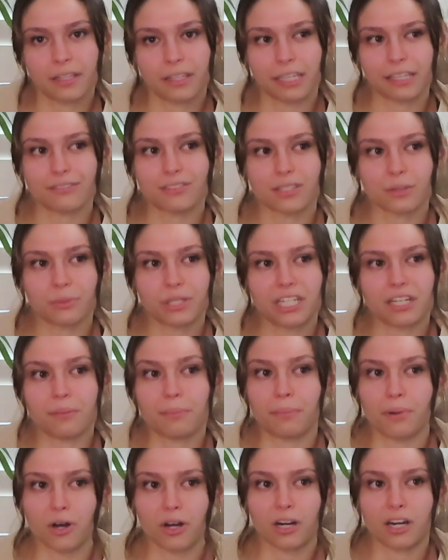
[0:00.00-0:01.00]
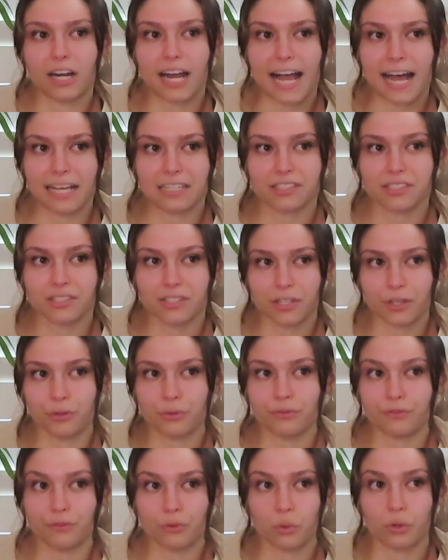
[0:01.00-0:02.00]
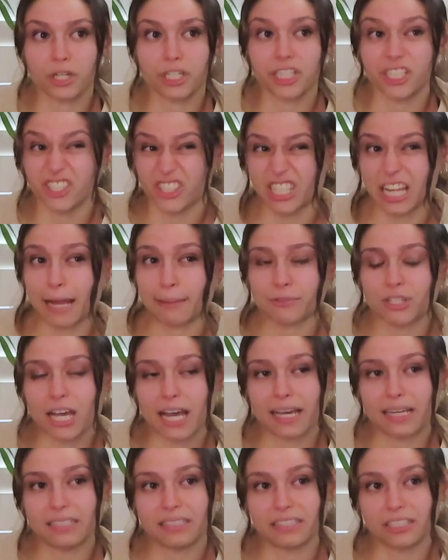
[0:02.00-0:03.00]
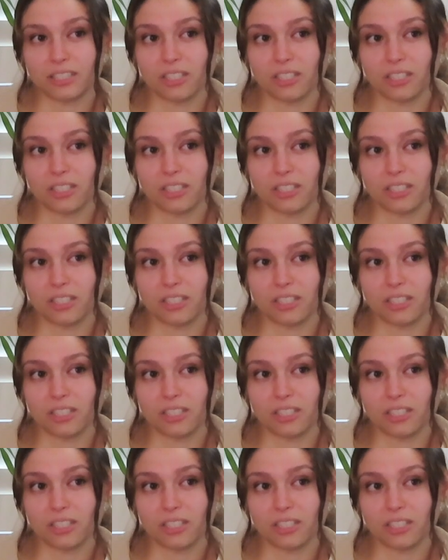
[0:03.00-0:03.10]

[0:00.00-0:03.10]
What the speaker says: Like if someone in a bar asks you for your Snapchat,